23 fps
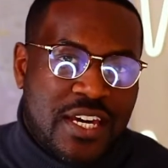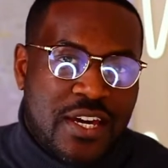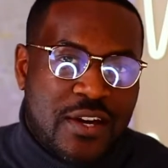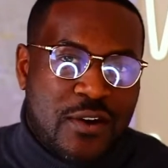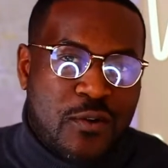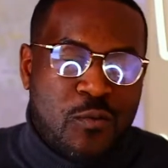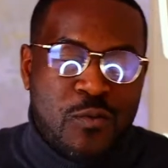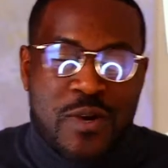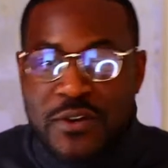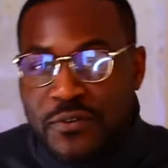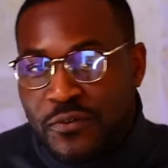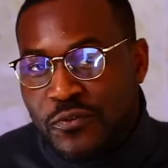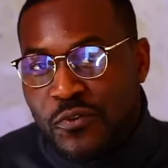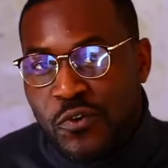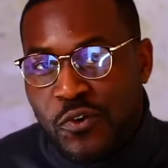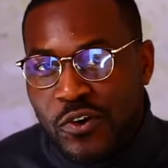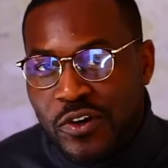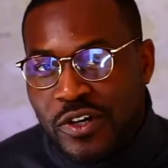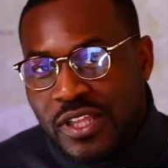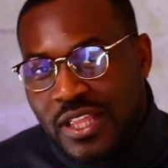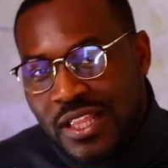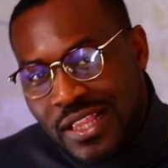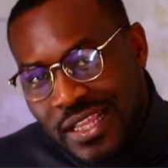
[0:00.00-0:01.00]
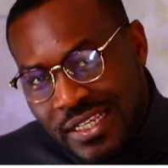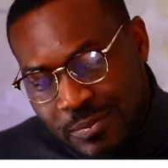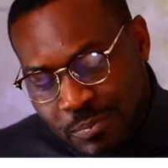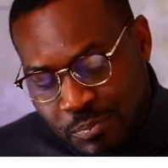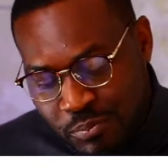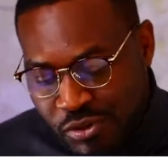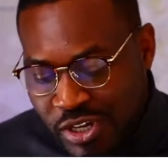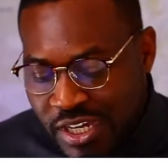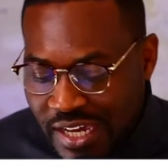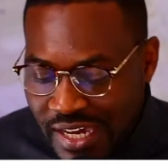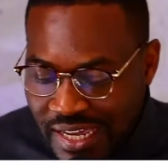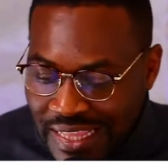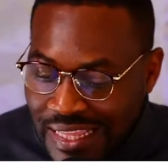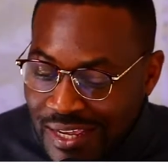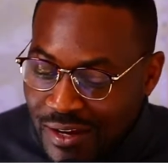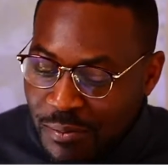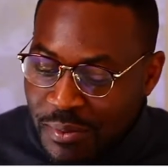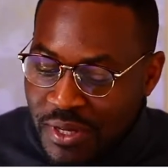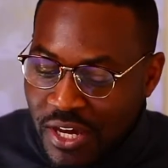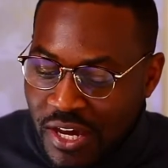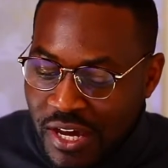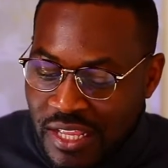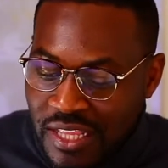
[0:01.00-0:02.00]
we thought let's bring it a little bit
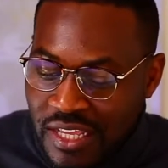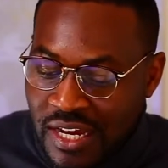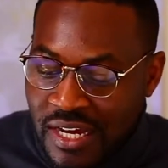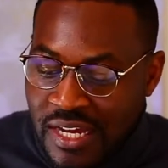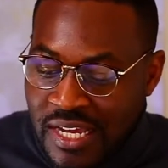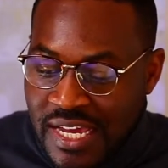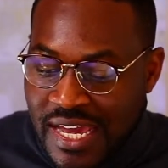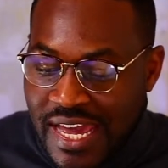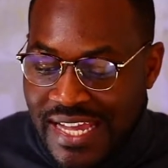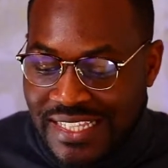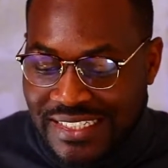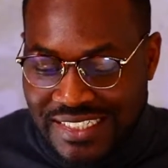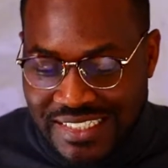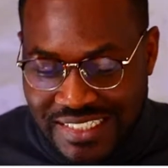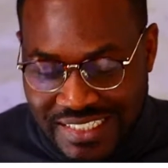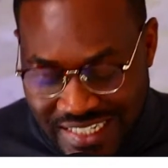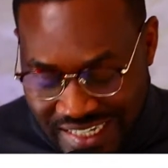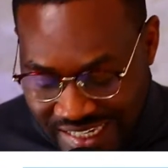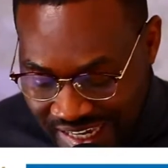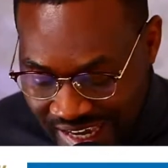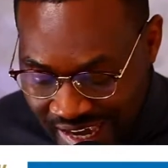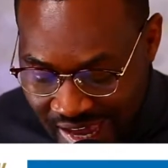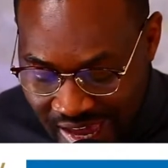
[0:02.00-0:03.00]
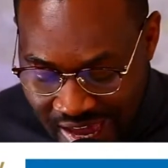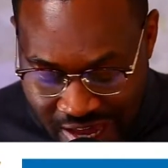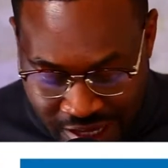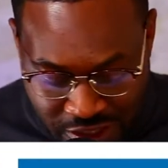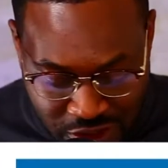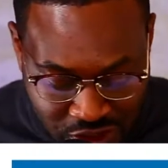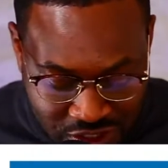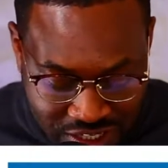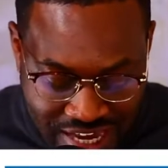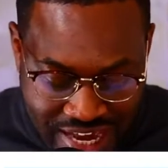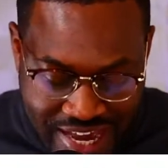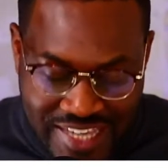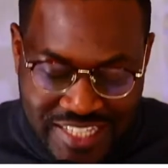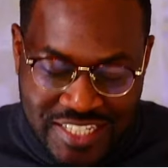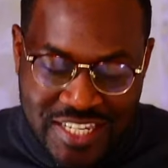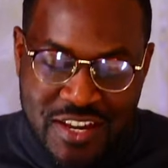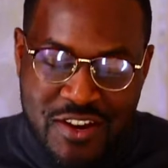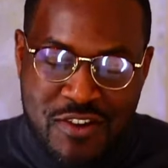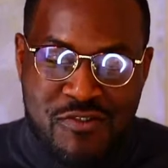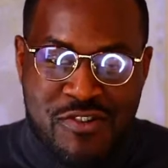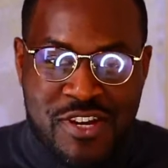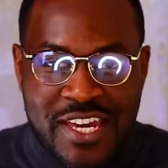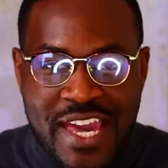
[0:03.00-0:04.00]
earlier and see how you guys
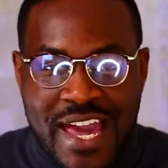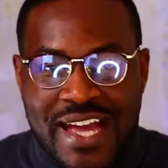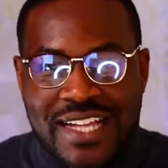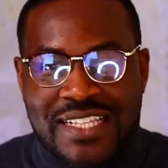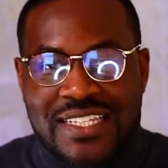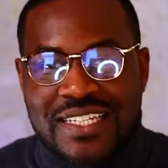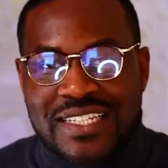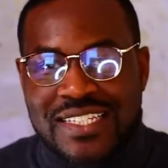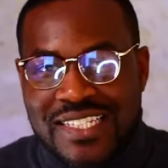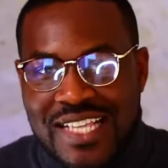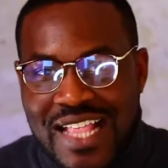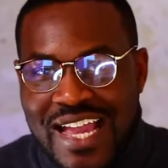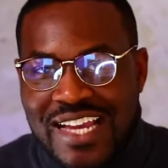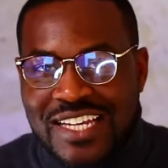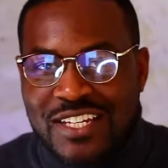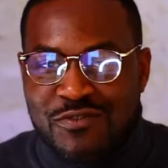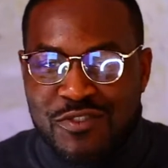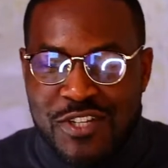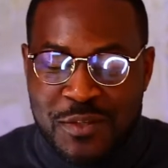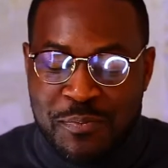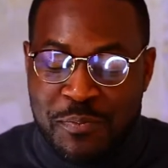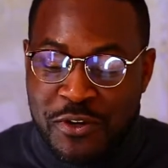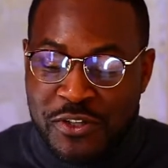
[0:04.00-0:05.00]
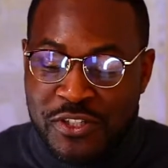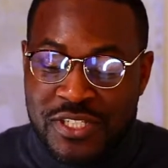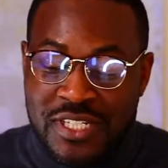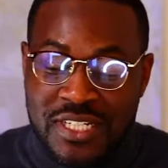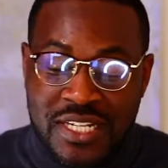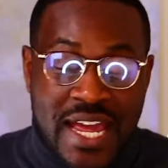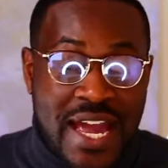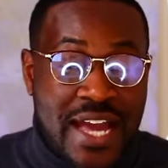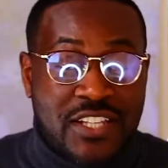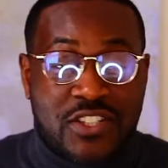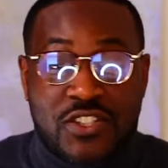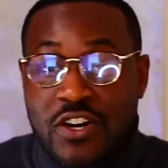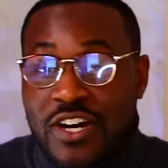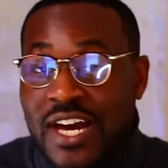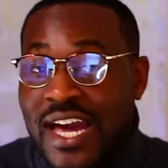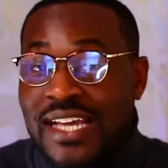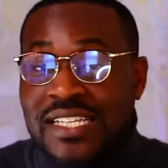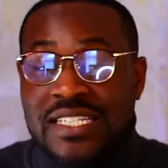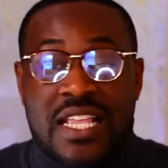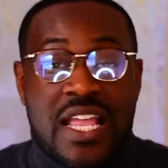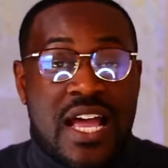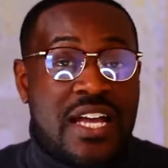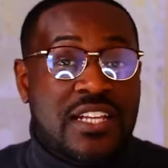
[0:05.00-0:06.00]
react/respond to that. So guys,
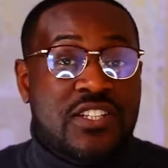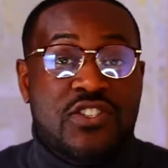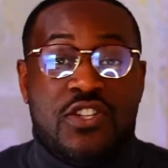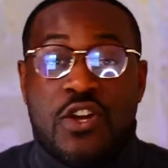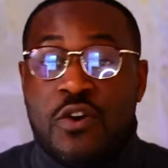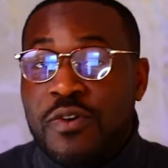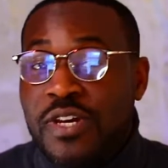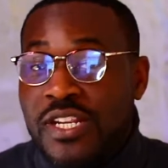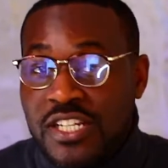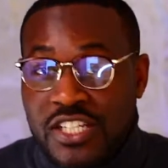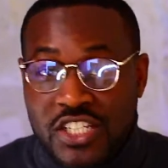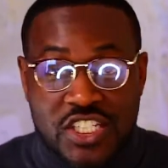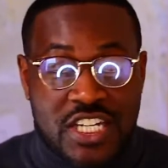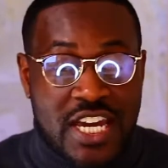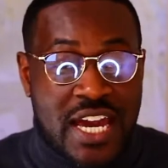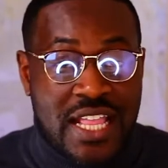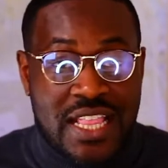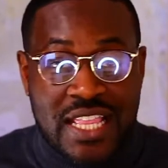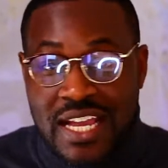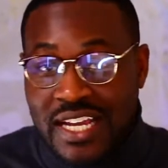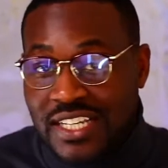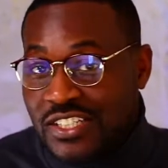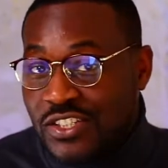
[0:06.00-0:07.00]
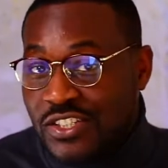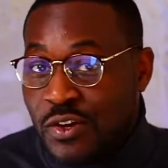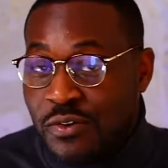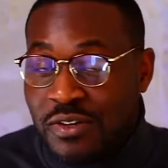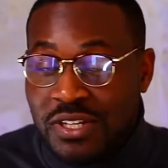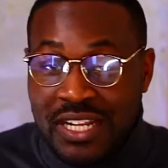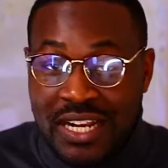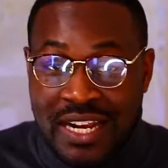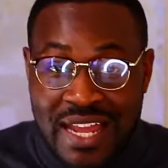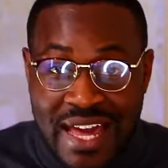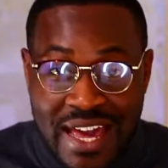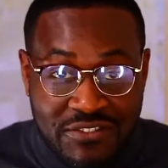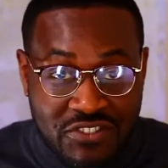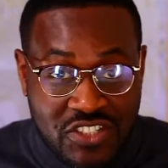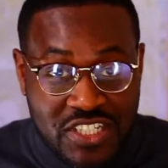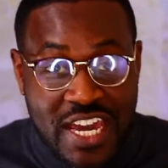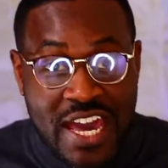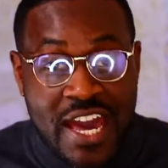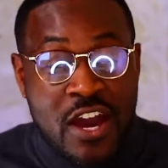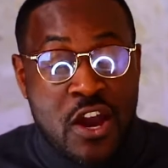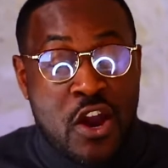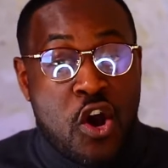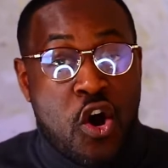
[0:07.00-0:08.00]
let us know in the chat, let us know in the live chat,
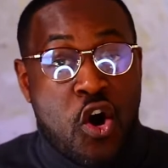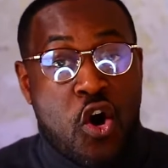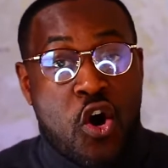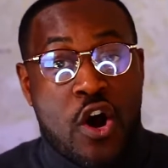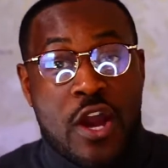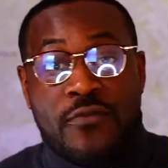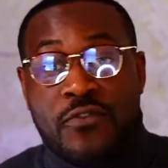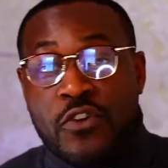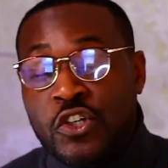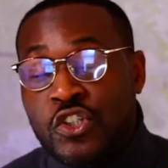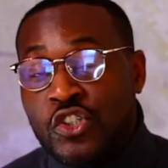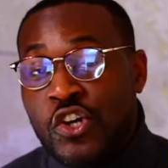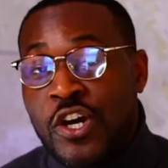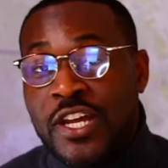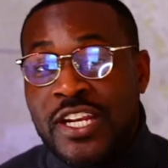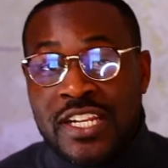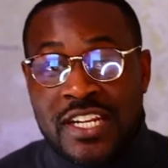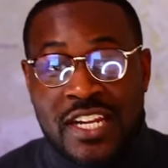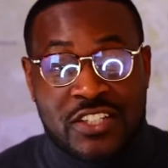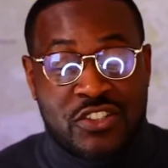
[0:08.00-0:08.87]
or if you're joining us